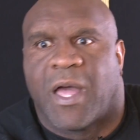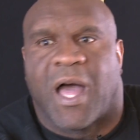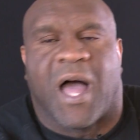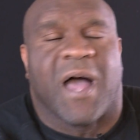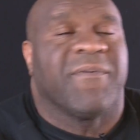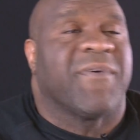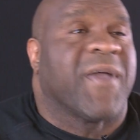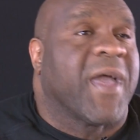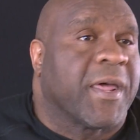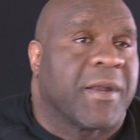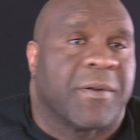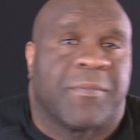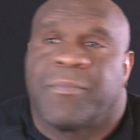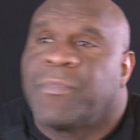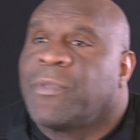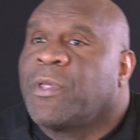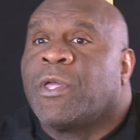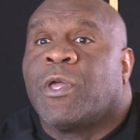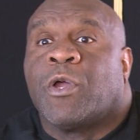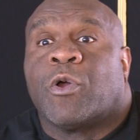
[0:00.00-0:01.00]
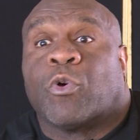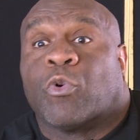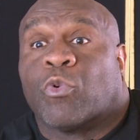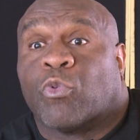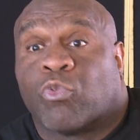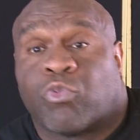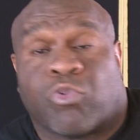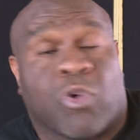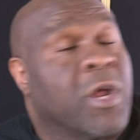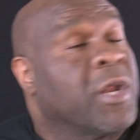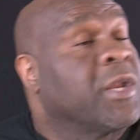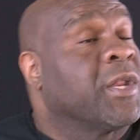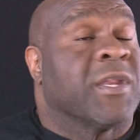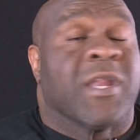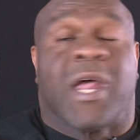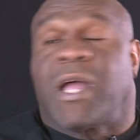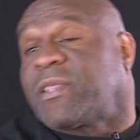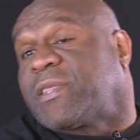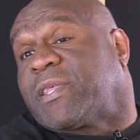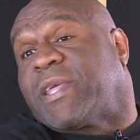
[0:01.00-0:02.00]
I've had them run and
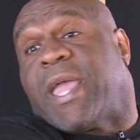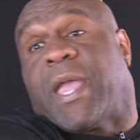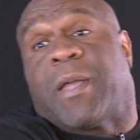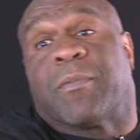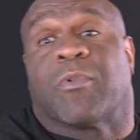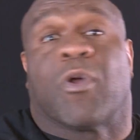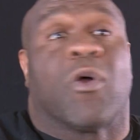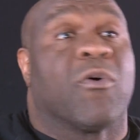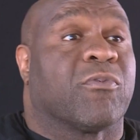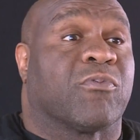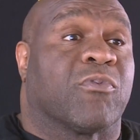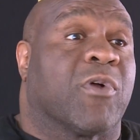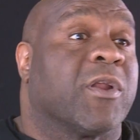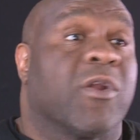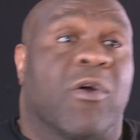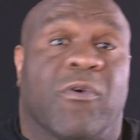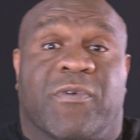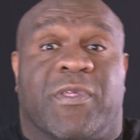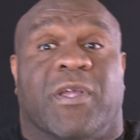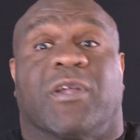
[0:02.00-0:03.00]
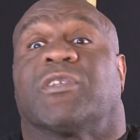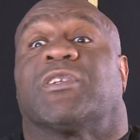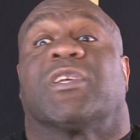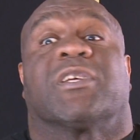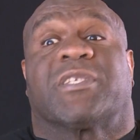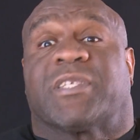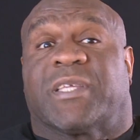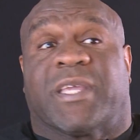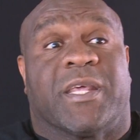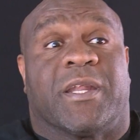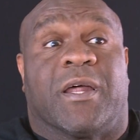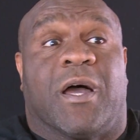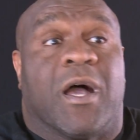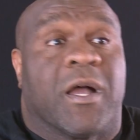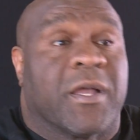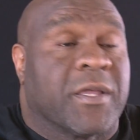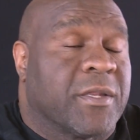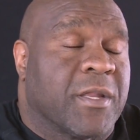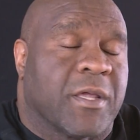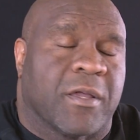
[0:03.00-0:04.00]
knock the camera over, run over there just to get a
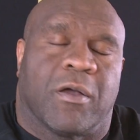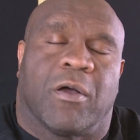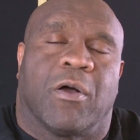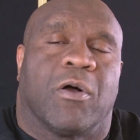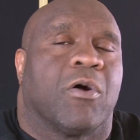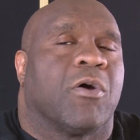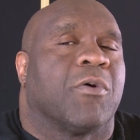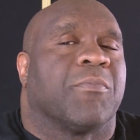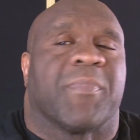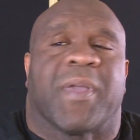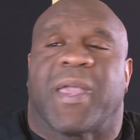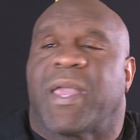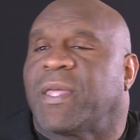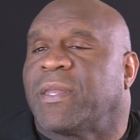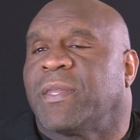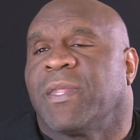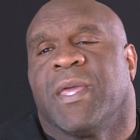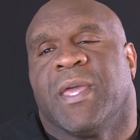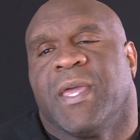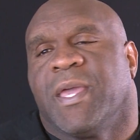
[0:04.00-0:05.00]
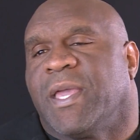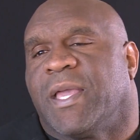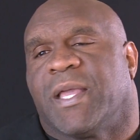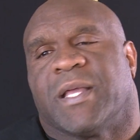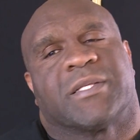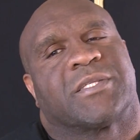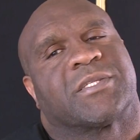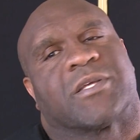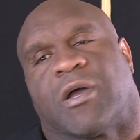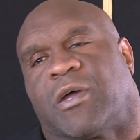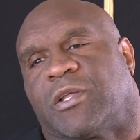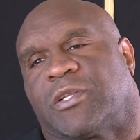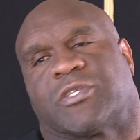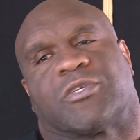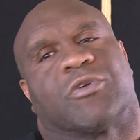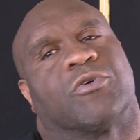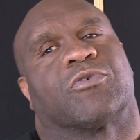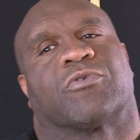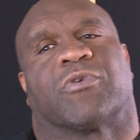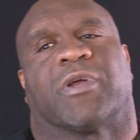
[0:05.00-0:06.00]
hug, and oh man, it's gone
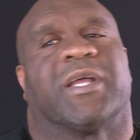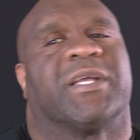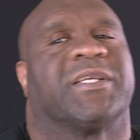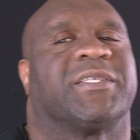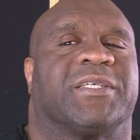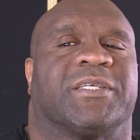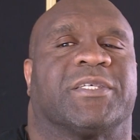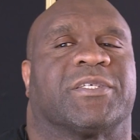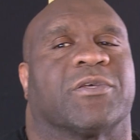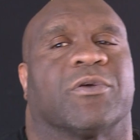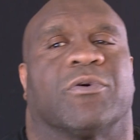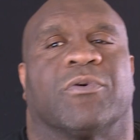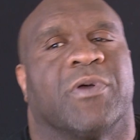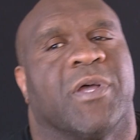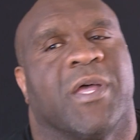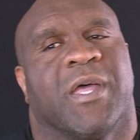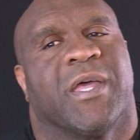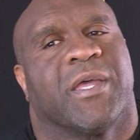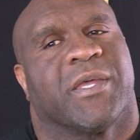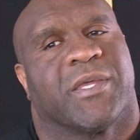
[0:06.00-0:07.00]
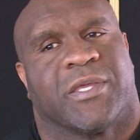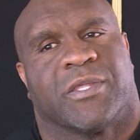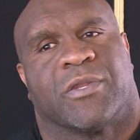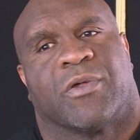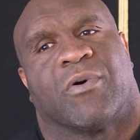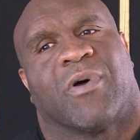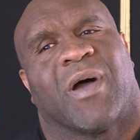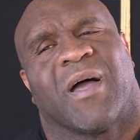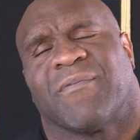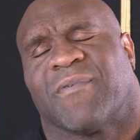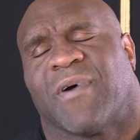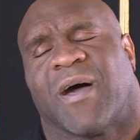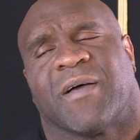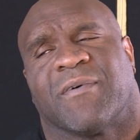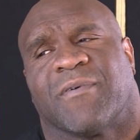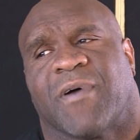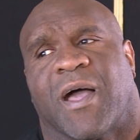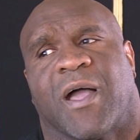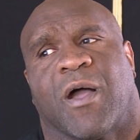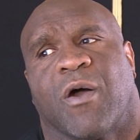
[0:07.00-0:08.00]
so crazy. So,
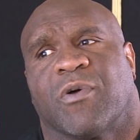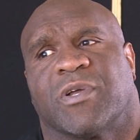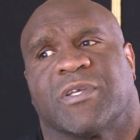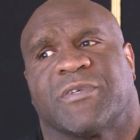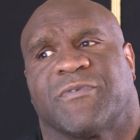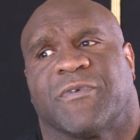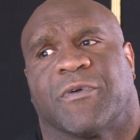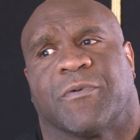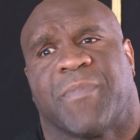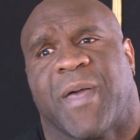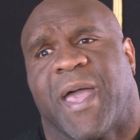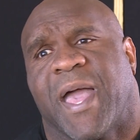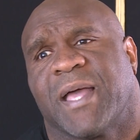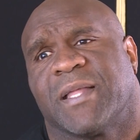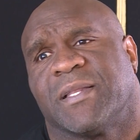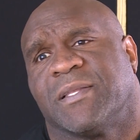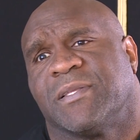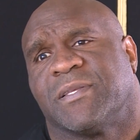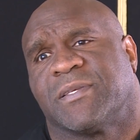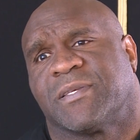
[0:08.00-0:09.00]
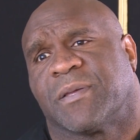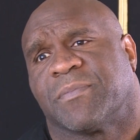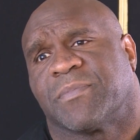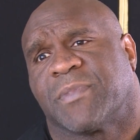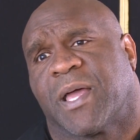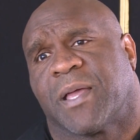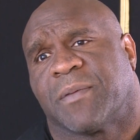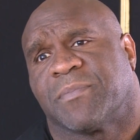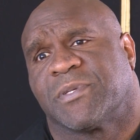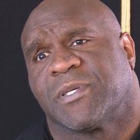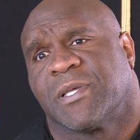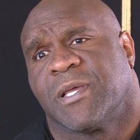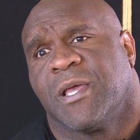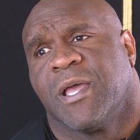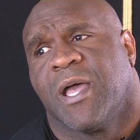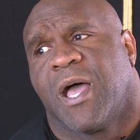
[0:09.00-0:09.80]
I always feel bad sometimes.